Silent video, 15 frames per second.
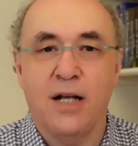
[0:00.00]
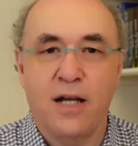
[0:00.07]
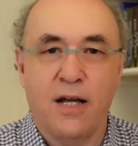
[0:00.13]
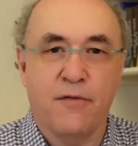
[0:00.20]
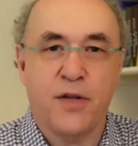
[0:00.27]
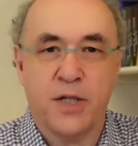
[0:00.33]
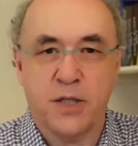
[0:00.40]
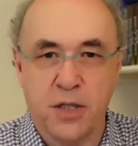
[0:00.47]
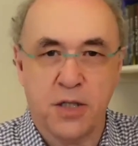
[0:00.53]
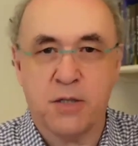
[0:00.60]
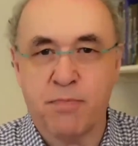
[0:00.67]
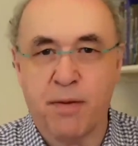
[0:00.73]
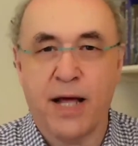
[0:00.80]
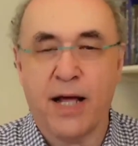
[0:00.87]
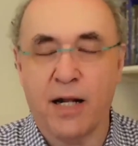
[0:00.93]
if there's a
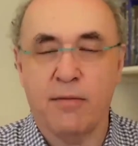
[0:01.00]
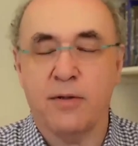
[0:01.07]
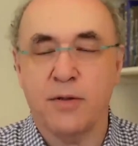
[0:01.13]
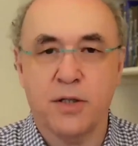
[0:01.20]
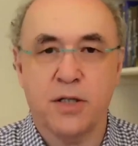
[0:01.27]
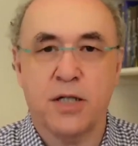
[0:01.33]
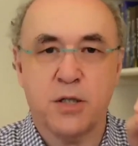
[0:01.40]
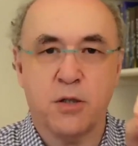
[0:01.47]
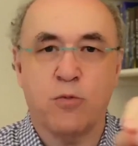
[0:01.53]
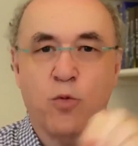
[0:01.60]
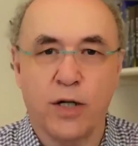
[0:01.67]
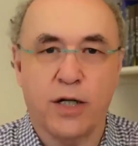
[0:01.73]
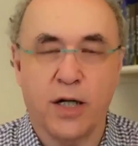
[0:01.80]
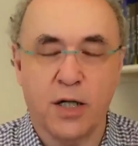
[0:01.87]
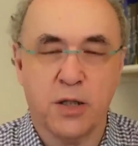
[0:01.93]
display element that isn't
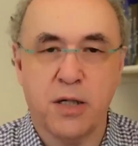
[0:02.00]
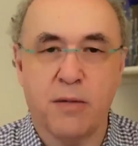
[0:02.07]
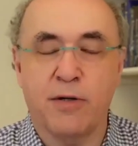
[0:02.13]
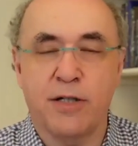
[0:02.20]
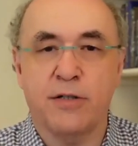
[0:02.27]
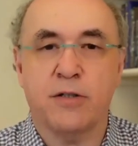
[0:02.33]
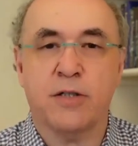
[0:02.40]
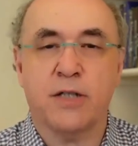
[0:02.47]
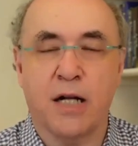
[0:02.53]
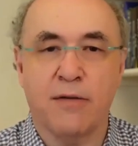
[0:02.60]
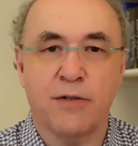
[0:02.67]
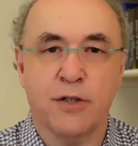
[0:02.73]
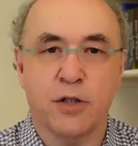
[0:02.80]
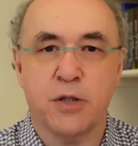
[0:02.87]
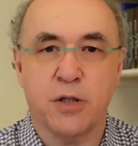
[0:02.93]
working somewhere in your
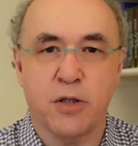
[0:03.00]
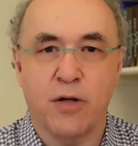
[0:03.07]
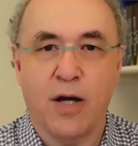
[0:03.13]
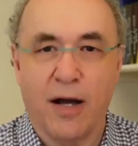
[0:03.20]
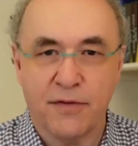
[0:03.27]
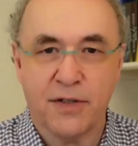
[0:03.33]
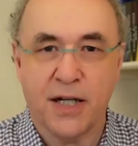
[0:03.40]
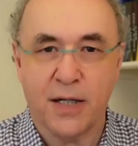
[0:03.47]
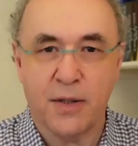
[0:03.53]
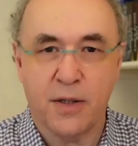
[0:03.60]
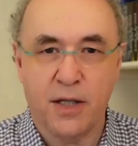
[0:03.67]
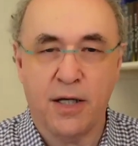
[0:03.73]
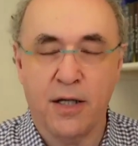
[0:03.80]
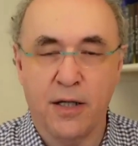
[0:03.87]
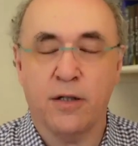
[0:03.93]
television. So you have to get the
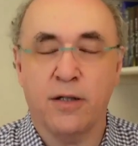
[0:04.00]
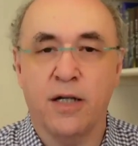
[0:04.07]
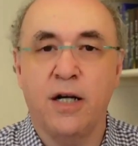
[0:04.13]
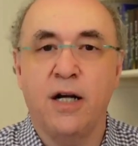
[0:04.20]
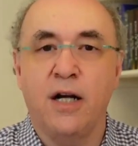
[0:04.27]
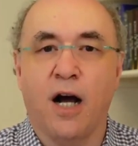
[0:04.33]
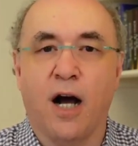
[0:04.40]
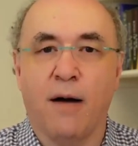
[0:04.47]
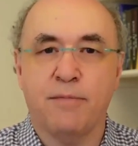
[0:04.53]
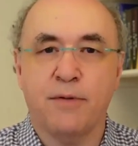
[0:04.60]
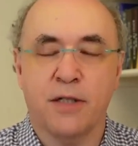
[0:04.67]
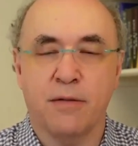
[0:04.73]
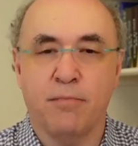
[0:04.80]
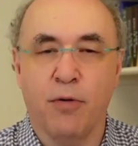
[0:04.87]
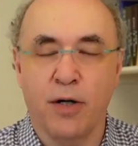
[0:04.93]
yield up
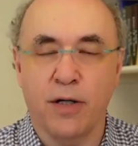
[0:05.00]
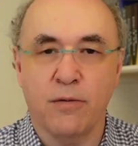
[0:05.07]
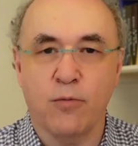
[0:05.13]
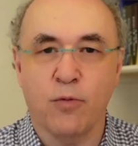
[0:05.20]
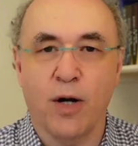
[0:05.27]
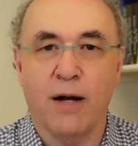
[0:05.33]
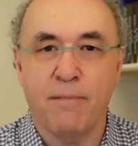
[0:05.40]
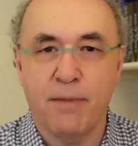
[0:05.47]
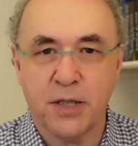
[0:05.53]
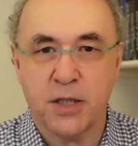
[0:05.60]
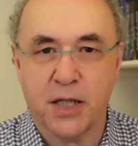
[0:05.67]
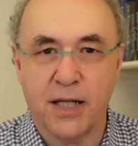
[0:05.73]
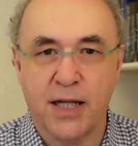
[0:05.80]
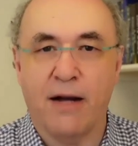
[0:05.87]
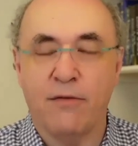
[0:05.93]
to the point where
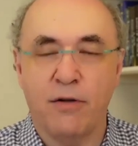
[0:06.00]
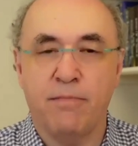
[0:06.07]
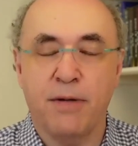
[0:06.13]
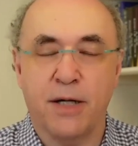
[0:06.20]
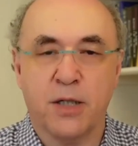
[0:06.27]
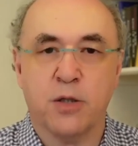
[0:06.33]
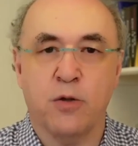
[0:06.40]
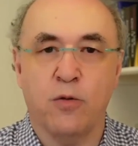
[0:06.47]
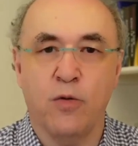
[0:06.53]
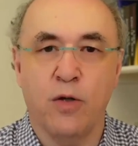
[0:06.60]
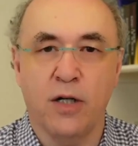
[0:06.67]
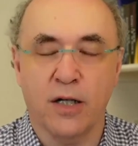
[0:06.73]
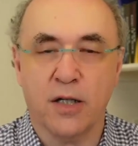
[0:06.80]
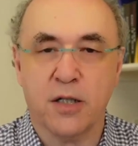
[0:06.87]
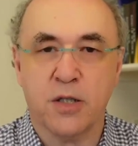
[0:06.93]
basically every pixel
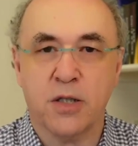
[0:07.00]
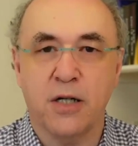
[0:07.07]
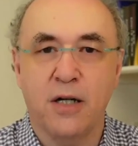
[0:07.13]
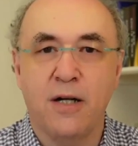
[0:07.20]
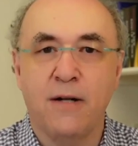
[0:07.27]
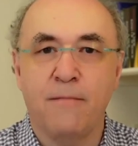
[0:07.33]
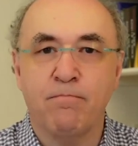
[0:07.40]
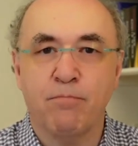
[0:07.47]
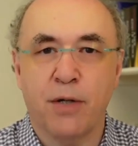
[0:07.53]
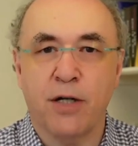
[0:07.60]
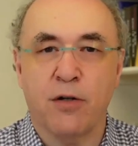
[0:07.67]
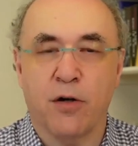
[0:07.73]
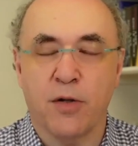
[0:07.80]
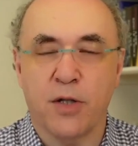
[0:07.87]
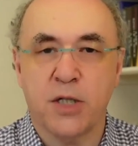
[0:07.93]
works. But
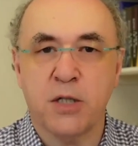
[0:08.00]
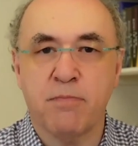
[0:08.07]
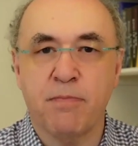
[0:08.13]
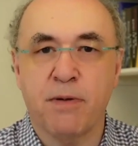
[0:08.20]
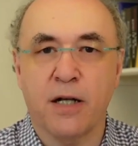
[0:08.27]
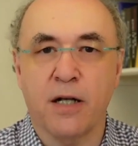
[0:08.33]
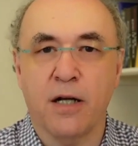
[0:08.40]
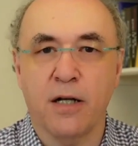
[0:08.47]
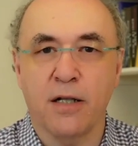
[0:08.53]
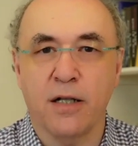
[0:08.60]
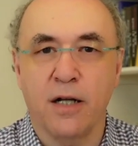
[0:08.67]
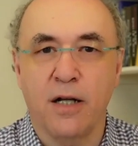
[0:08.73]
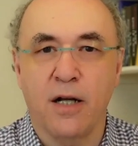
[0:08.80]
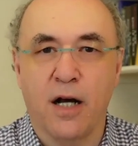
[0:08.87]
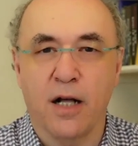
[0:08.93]
you know, this has been a, a,
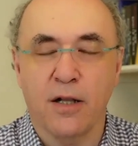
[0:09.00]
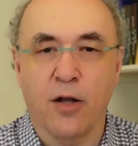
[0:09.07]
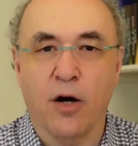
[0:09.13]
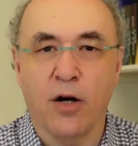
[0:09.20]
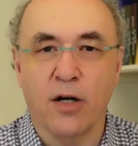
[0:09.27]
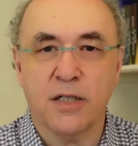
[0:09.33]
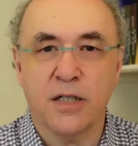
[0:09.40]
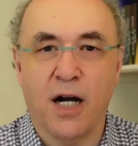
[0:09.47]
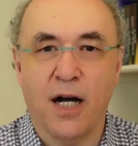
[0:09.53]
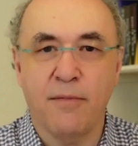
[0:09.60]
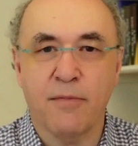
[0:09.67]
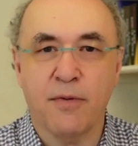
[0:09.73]
a long time